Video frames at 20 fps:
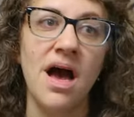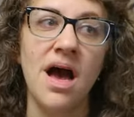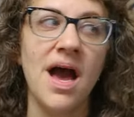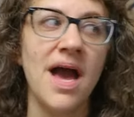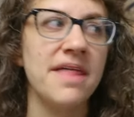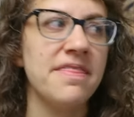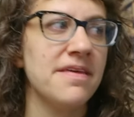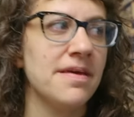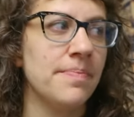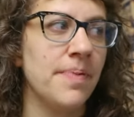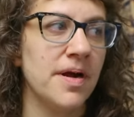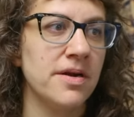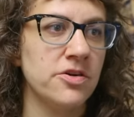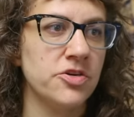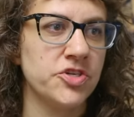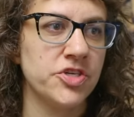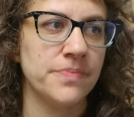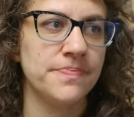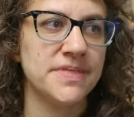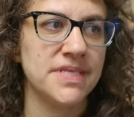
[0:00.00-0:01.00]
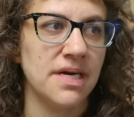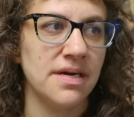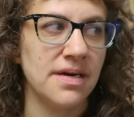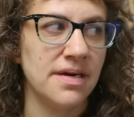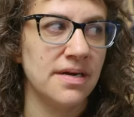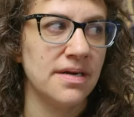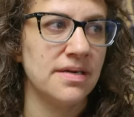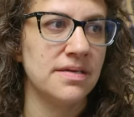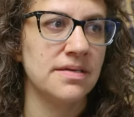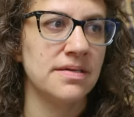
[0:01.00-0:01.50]
I think partnerships
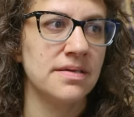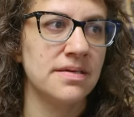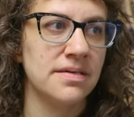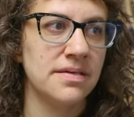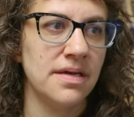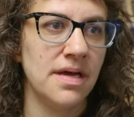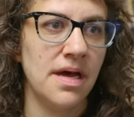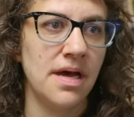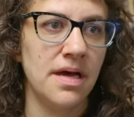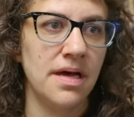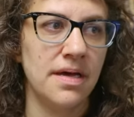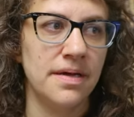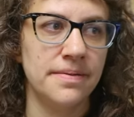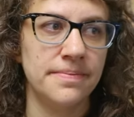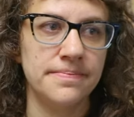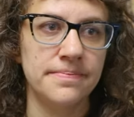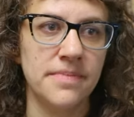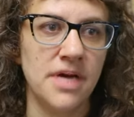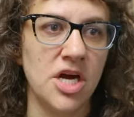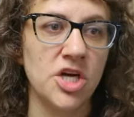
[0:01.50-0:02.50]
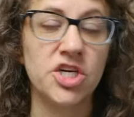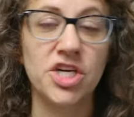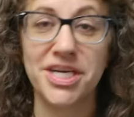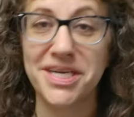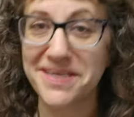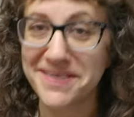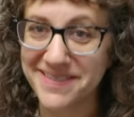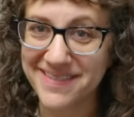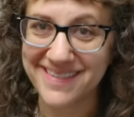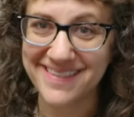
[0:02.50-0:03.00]
are um, are
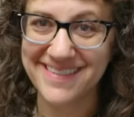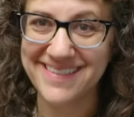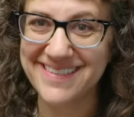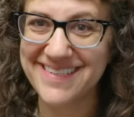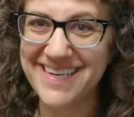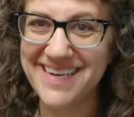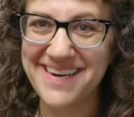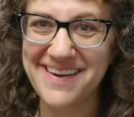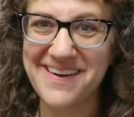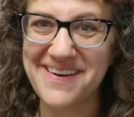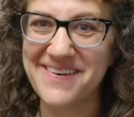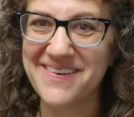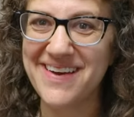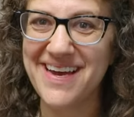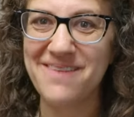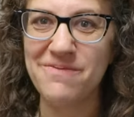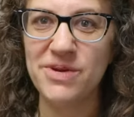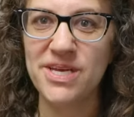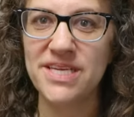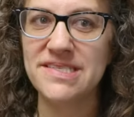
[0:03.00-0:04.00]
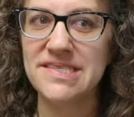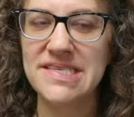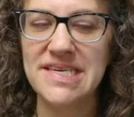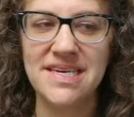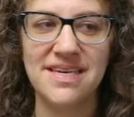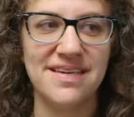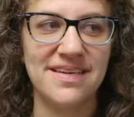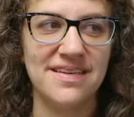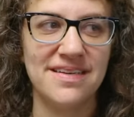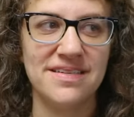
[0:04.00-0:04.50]
critical. You know, we see
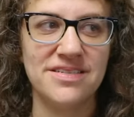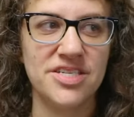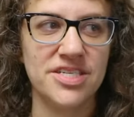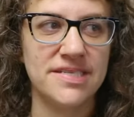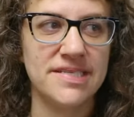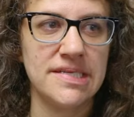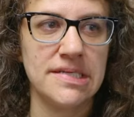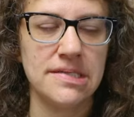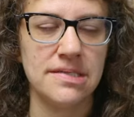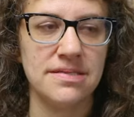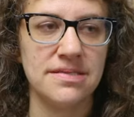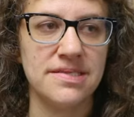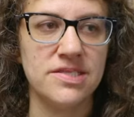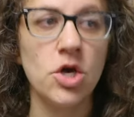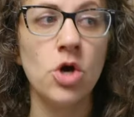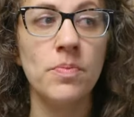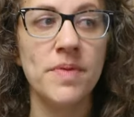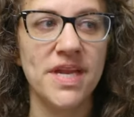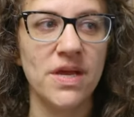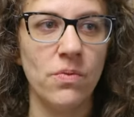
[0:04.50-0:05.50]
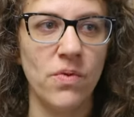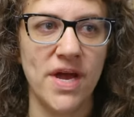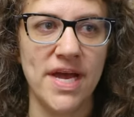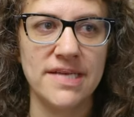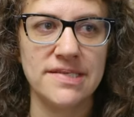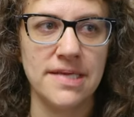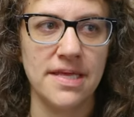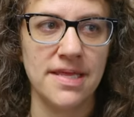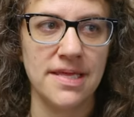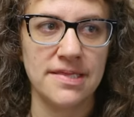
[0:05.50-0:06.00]
it, it just in so many
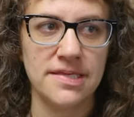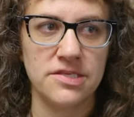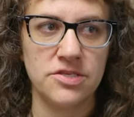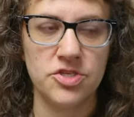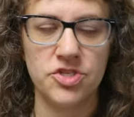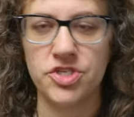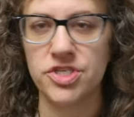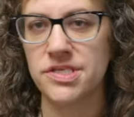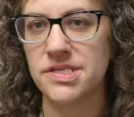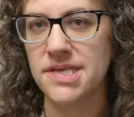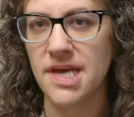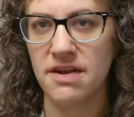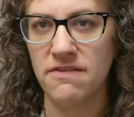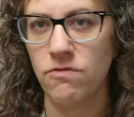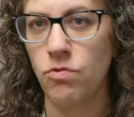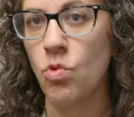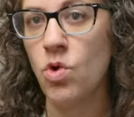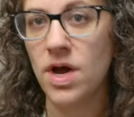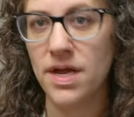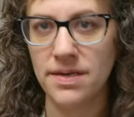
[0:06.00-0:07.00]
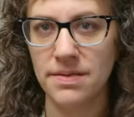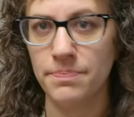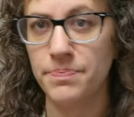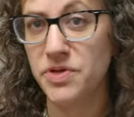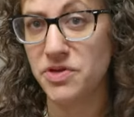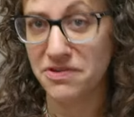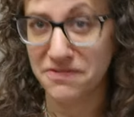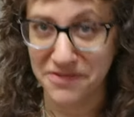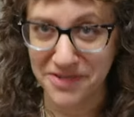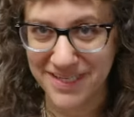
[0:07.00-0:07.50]
ways. I think this is just kind of one
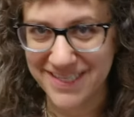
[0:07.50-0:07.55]
beautiful